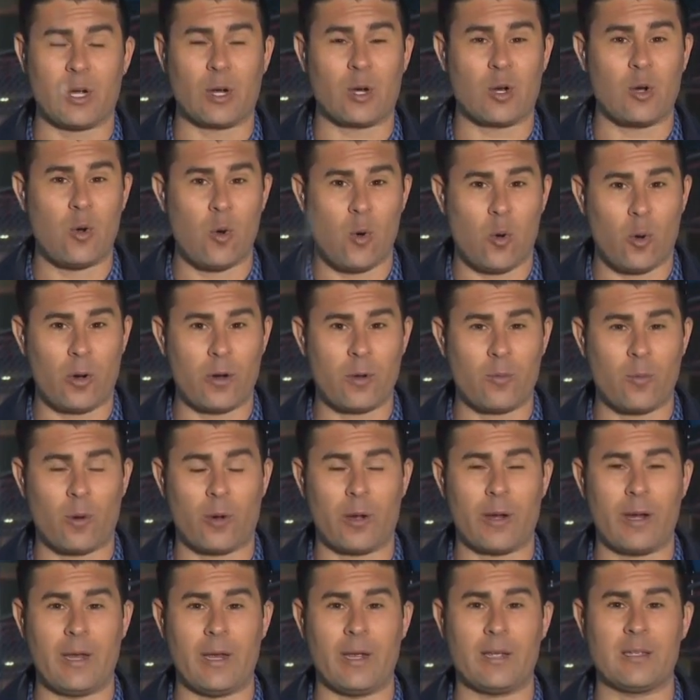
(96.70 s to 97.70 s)
to court
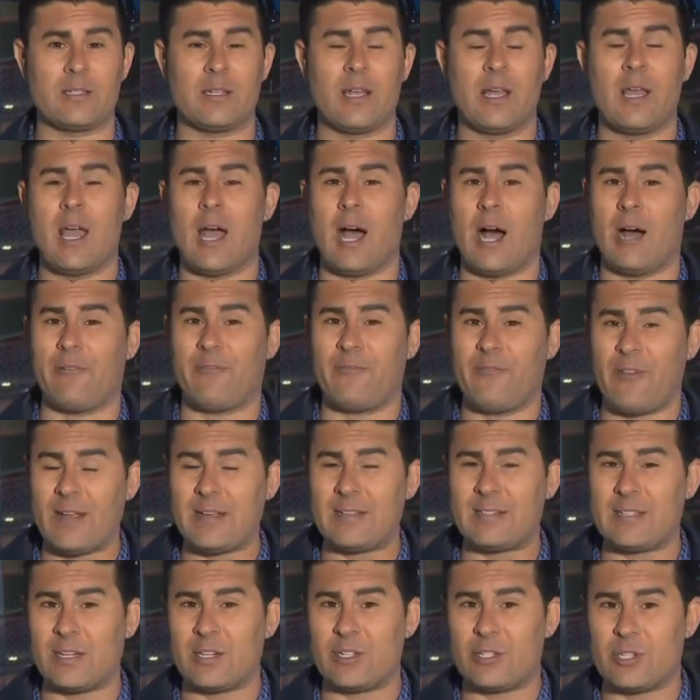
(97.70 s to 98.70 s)
where he is uh,
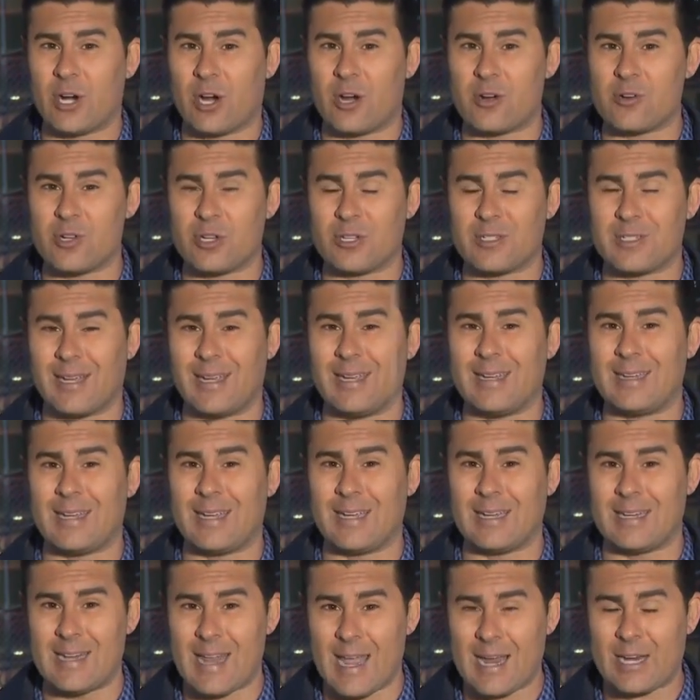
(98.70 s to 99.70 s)
facing charges in
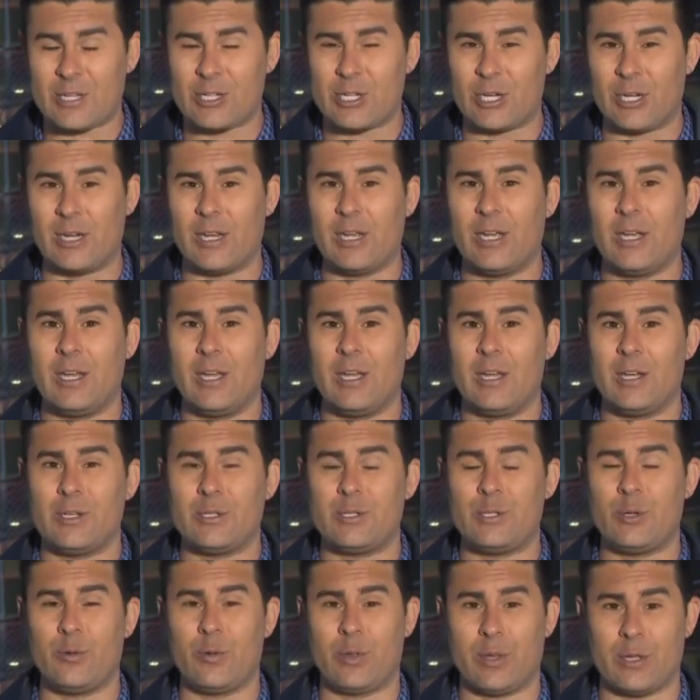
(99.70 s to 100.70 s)
connection
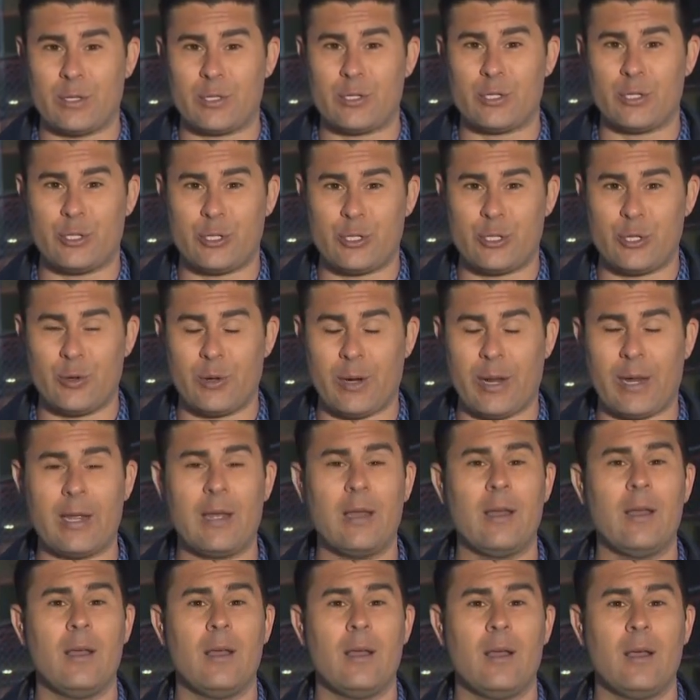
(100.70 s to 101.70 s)
to this shooting.